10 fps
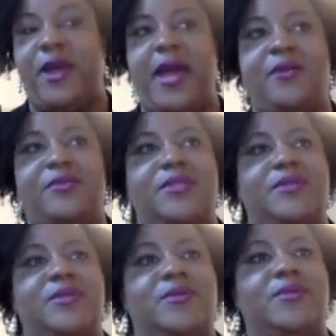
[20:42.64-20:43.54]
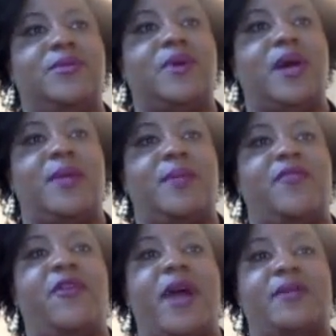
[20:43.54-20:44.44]
how to
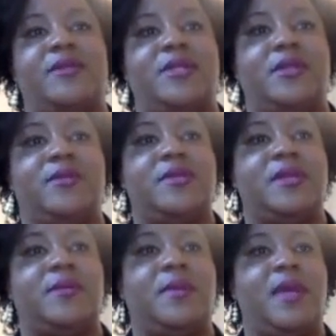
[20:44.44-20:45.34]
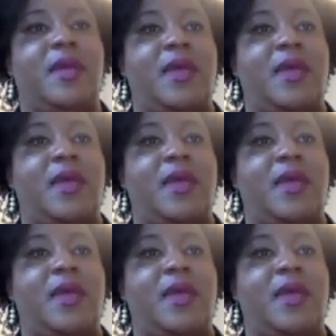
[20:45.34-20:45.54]
use them.